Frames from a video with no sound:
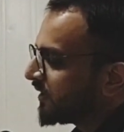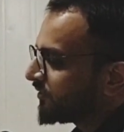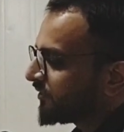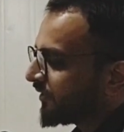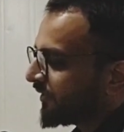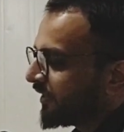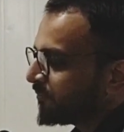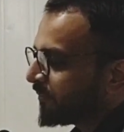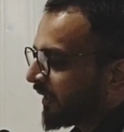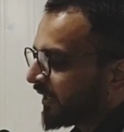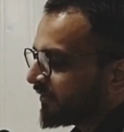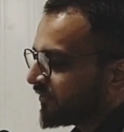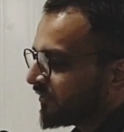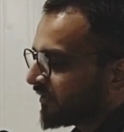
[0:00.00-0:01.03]
Shagreen
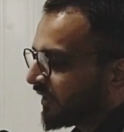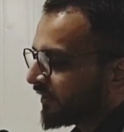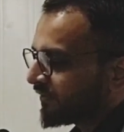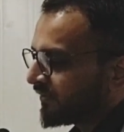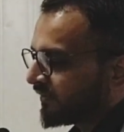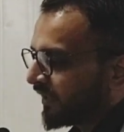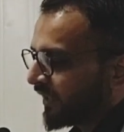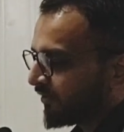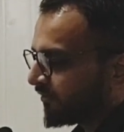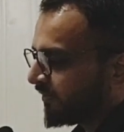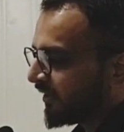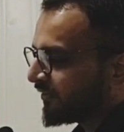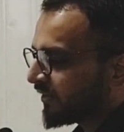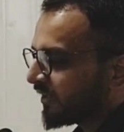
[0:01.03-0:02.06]
patch, that is
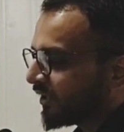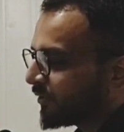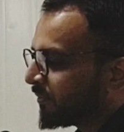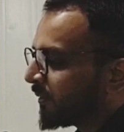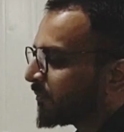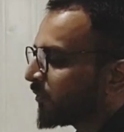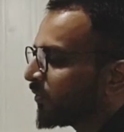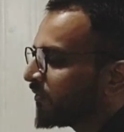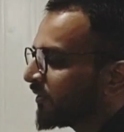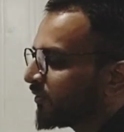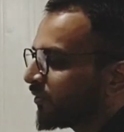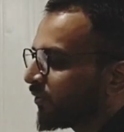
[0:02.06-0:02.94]
flesh colored papule with